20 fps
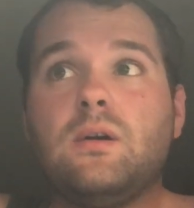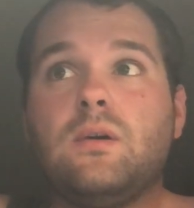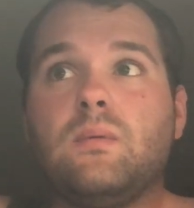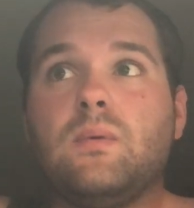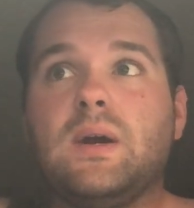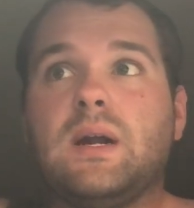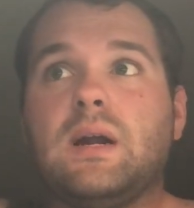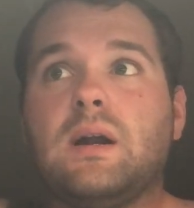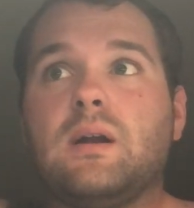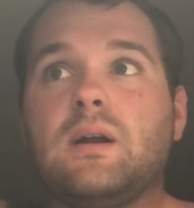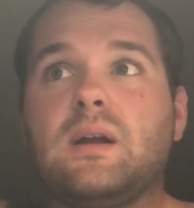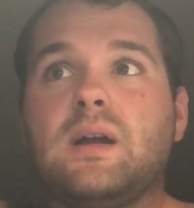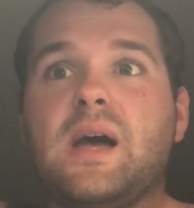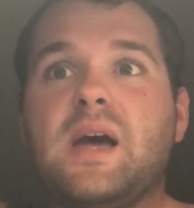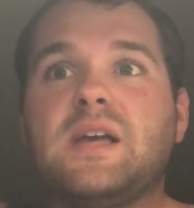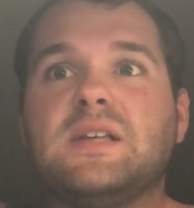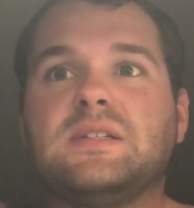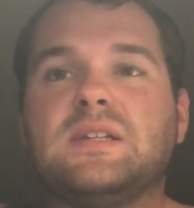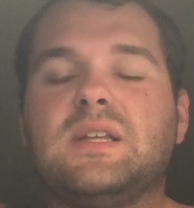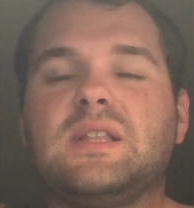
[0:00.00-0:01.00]
where
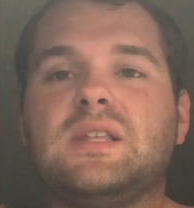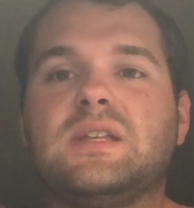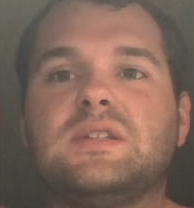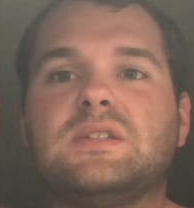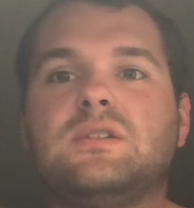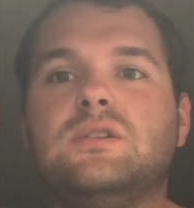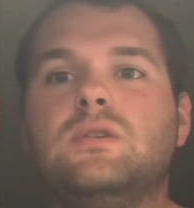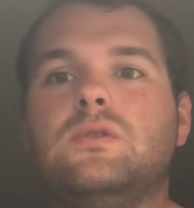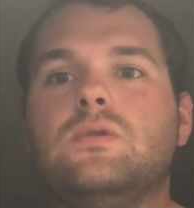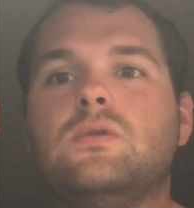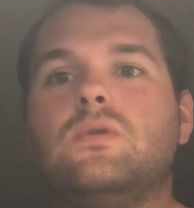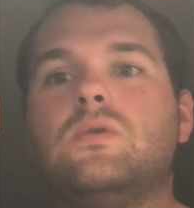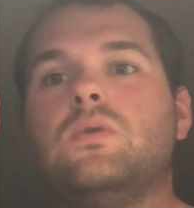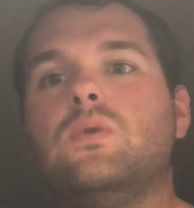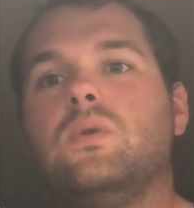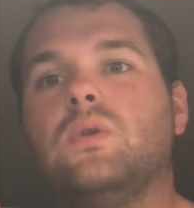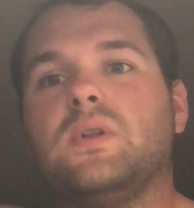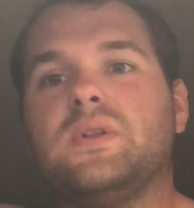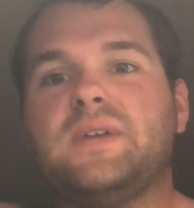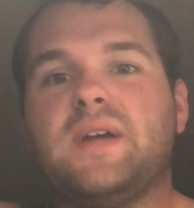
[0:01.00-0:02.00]
guys get this new
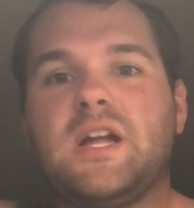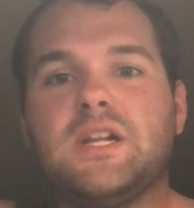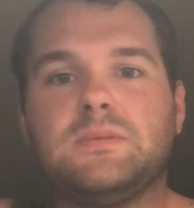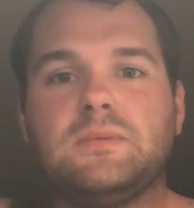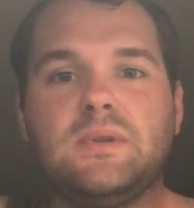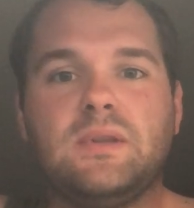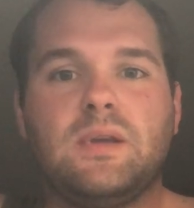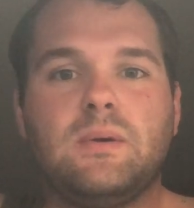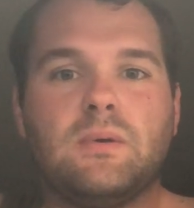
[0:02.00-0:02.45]
cool attachment